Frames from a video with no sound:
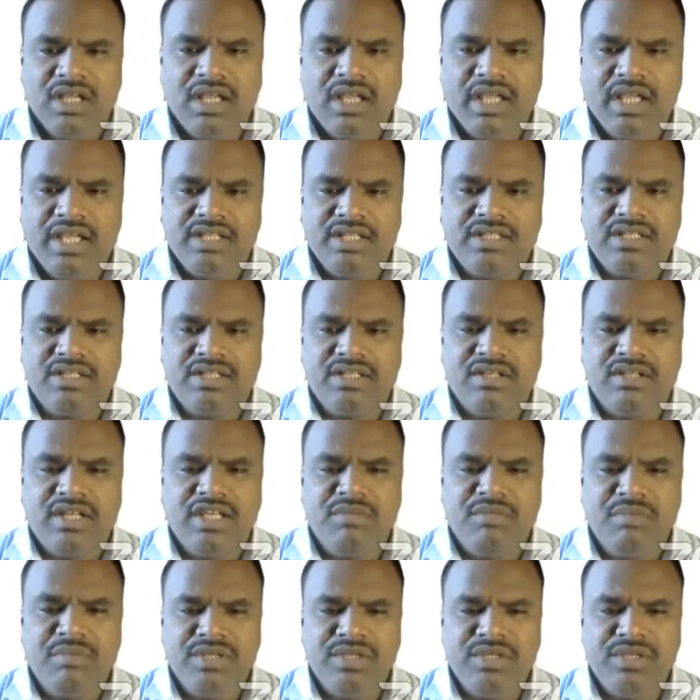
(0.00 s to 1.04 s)
and the
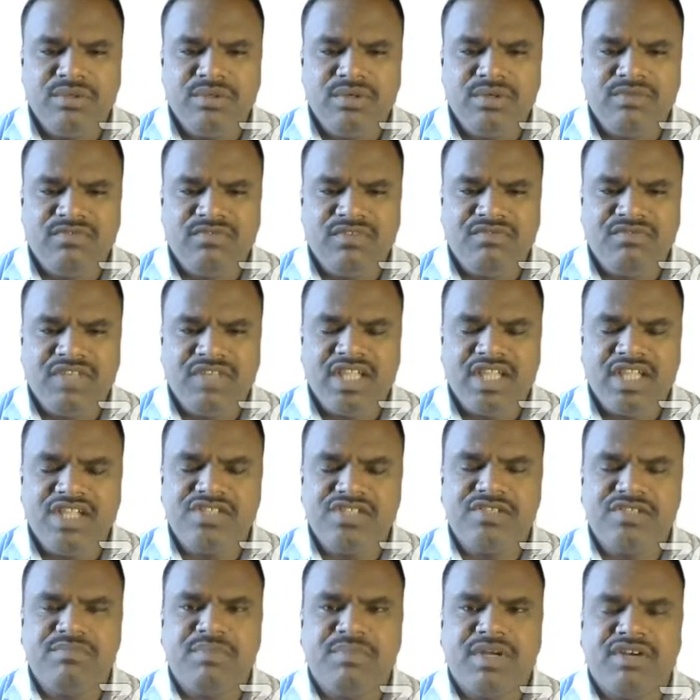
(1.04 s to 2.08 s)
green manure 50
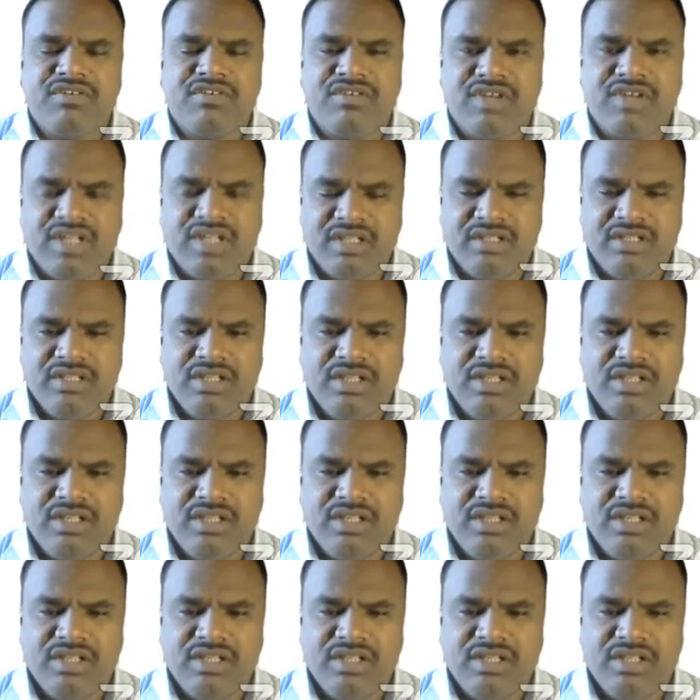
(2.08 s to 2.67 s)
kg per tree.